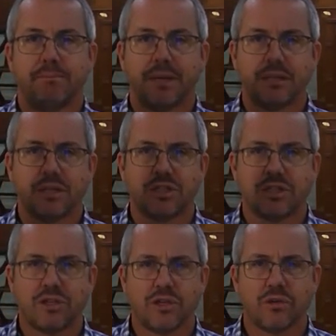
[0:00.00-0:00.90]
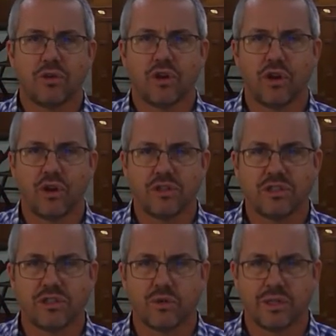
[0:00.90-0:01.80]
but the eternal
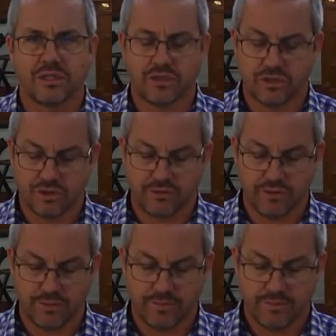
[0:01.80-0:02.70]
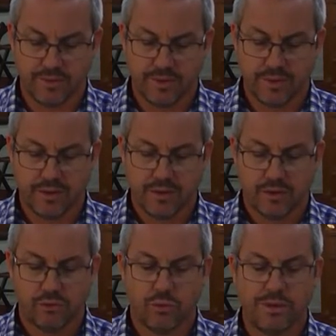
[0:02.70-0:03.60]
consequences of them
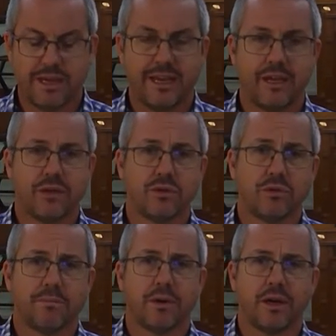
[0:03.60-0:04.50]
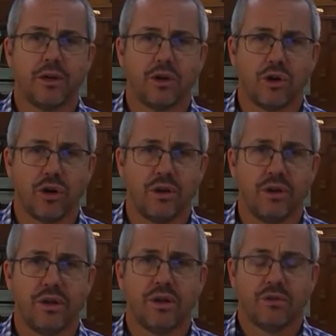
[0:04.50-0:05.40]
will be handled by
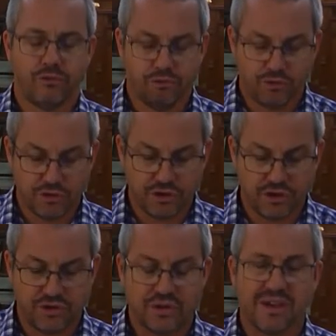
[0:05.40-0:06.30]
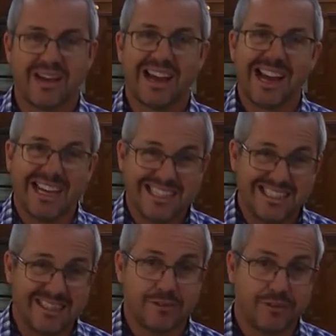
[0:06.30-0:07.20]
God for you at
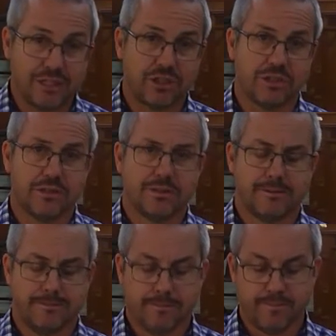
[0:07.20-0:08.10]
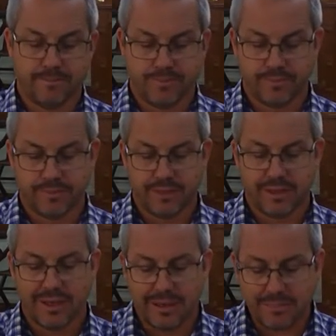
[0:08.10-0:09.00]
his intervention.
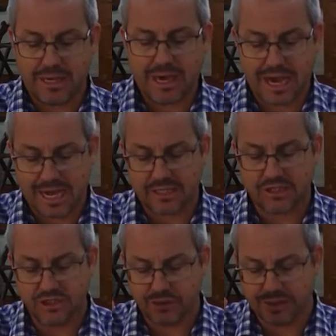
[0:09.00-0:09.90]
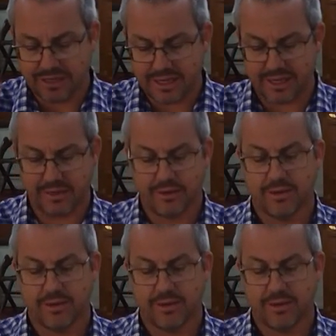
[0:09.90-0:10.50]
Let me ask you again,